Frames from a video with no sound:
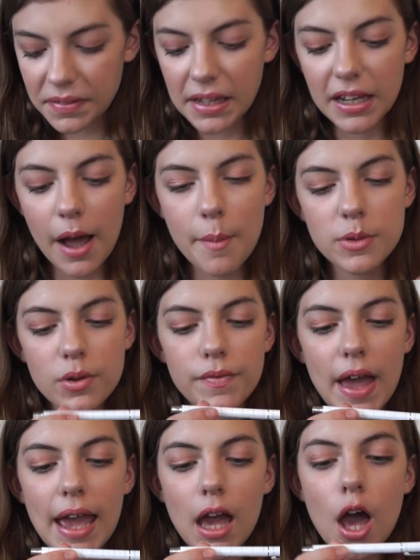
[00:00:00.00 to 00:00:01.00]
Then comes
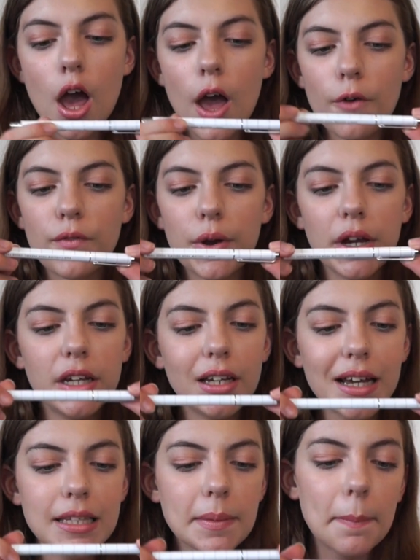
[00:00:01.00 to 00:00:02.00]
with a very
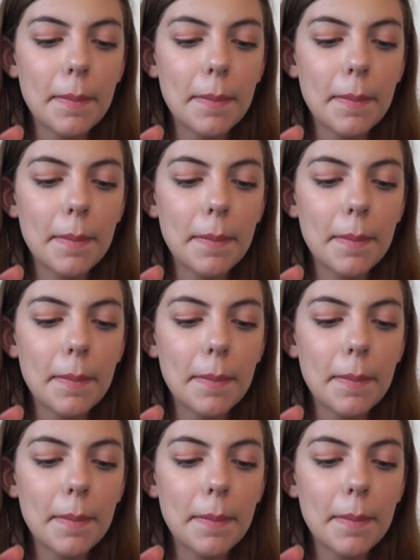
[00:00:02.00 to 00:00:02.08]
nice